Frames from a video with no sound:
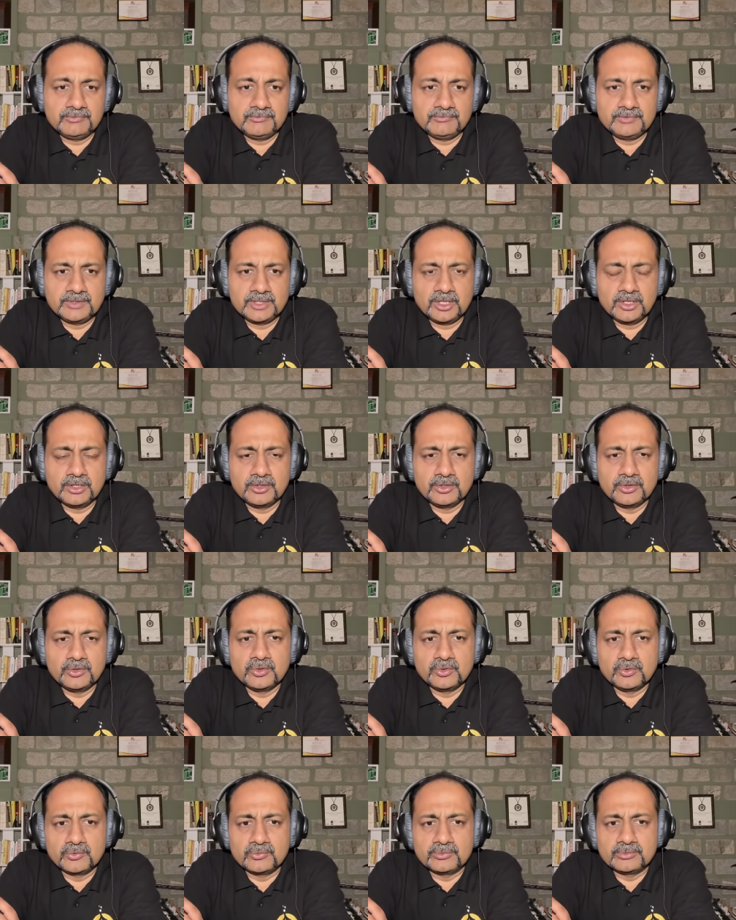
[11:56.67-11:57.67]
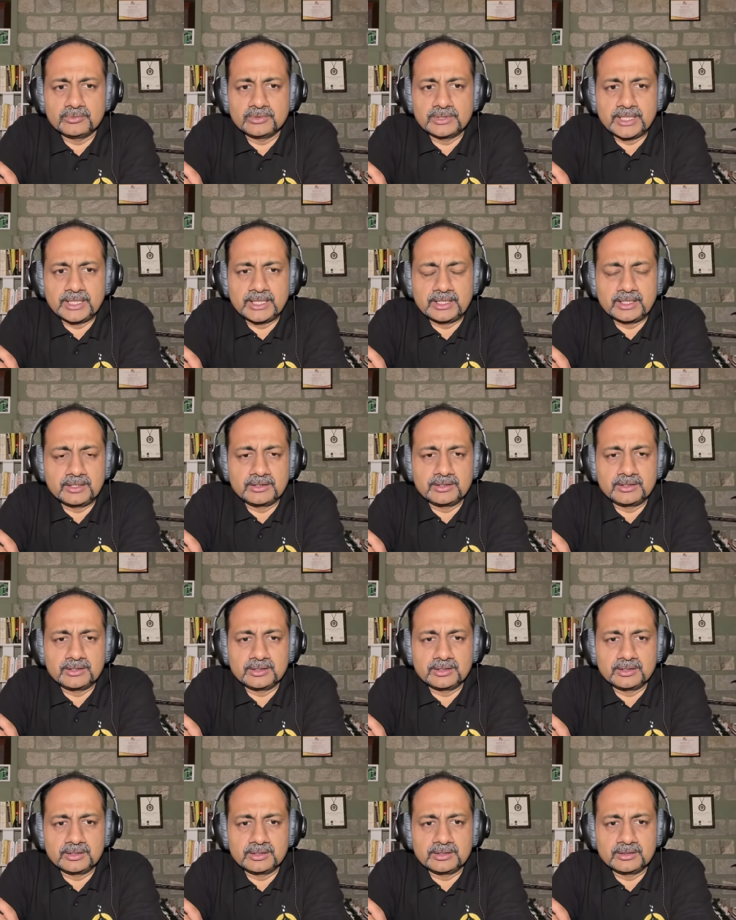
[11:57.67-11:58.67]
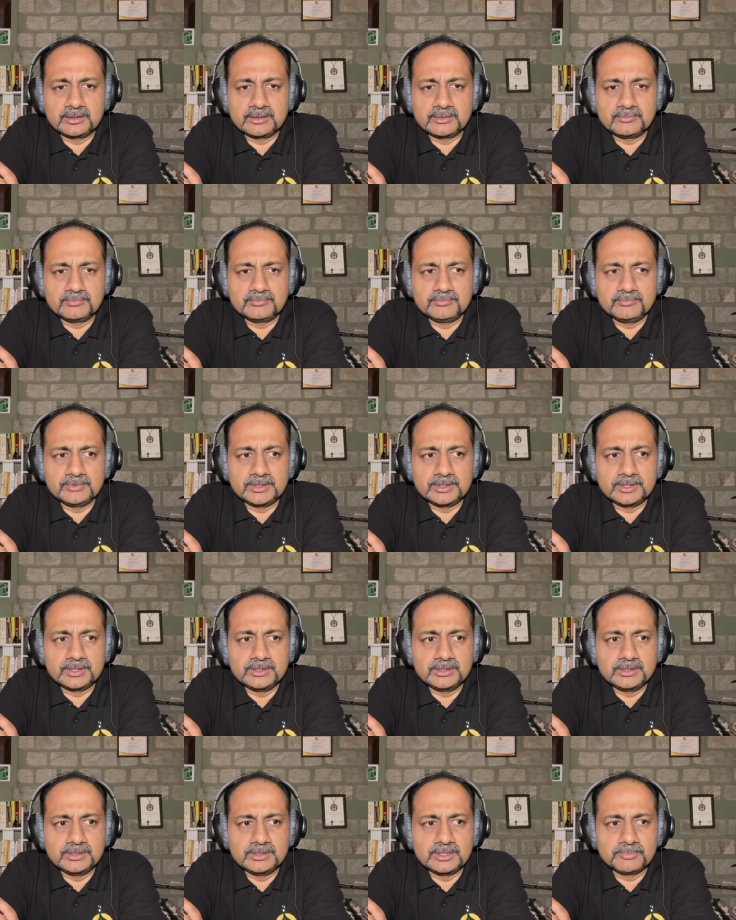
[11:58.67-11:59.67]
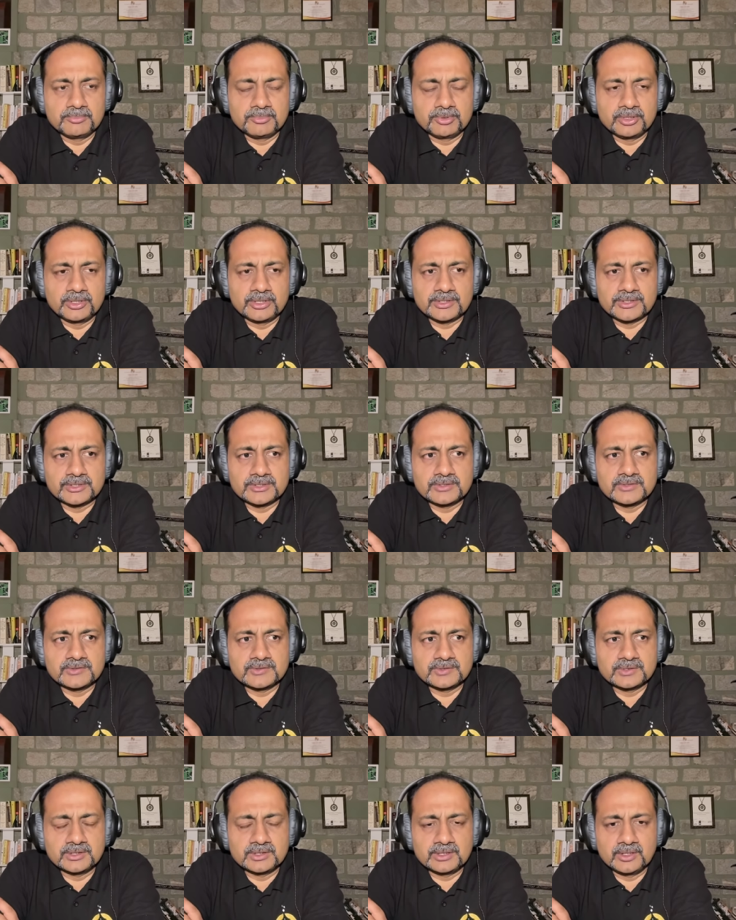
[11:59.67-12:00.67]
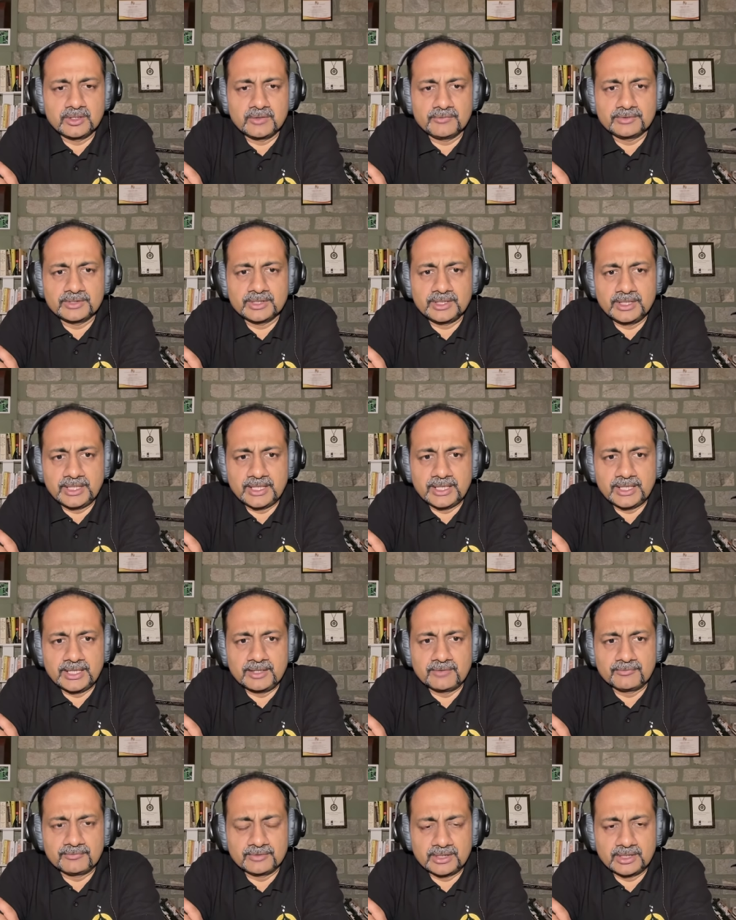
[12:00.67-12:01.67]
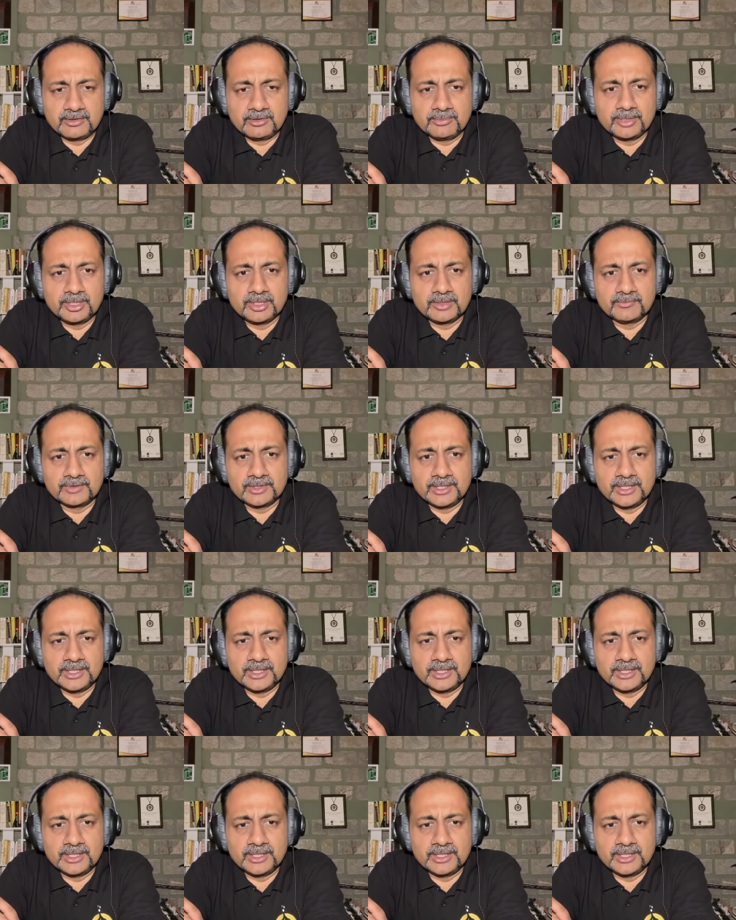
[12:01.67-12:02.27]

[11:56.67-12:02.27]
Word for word: We all know that the politicians of the day, of the government of the